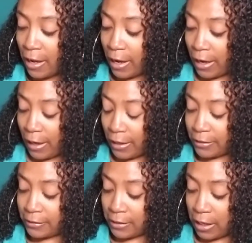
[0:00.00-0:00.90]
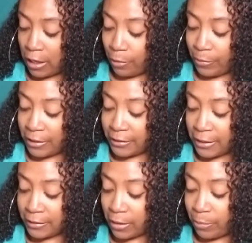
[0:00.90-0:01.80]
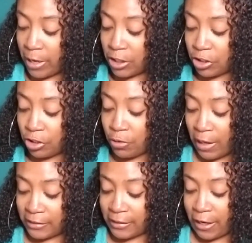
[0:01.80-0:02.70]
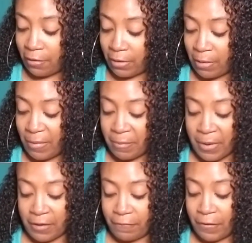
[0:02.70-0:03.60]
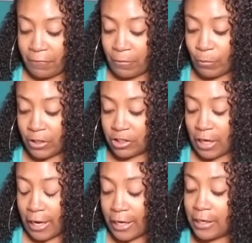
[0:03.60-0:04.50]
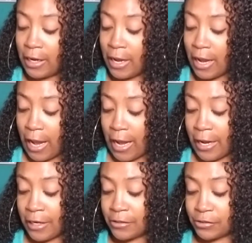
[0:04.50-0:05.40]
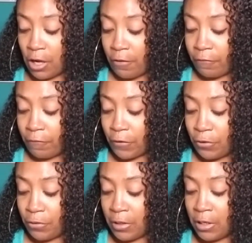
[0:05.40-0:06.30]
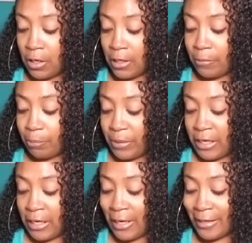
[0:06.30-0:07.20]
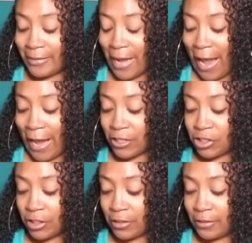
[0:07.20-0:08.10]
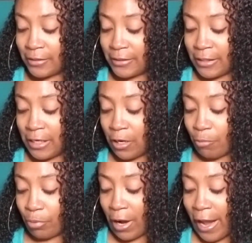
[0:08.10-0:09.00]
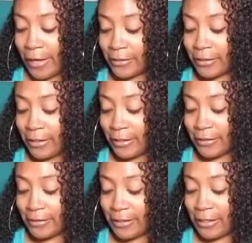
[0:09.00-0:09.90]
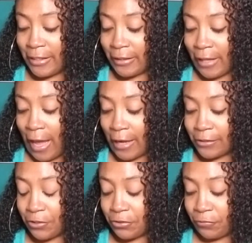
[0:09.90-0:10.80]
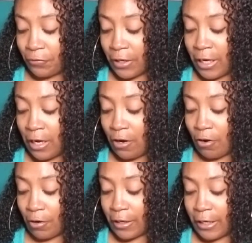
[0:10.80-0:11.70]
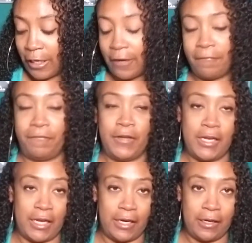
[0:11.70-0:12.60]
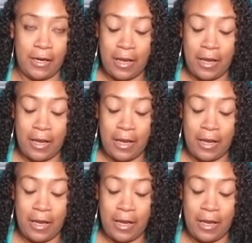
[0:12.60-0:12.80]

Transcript: And it says, a patient who has diarrhea may benefit from which diet? A, soft food, B, DASH, C, brat, D, lactose free, or E, vegan.